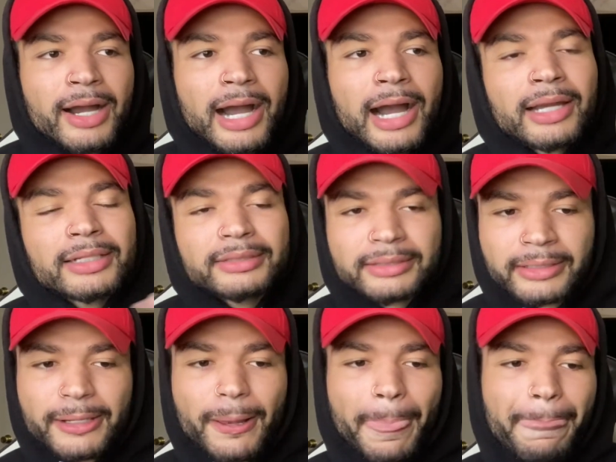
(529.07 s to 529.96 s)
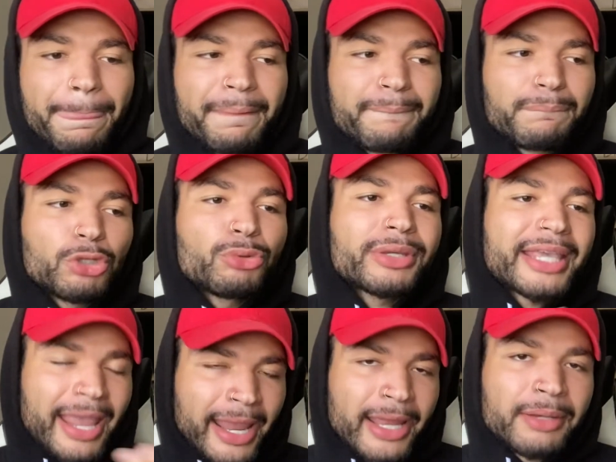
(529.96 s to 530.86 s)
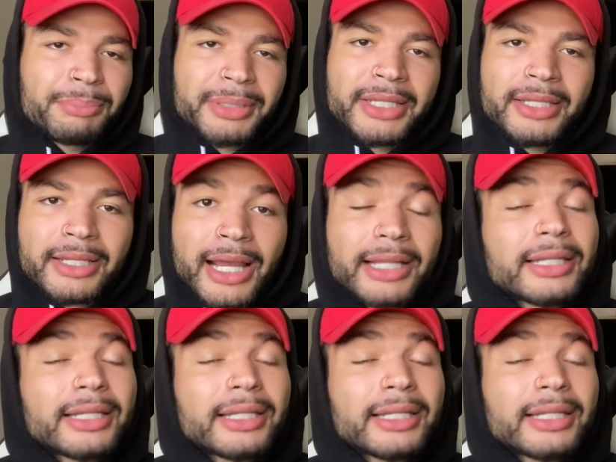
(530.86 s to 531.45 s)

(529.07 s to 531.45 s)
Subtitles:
Honestly, you can be...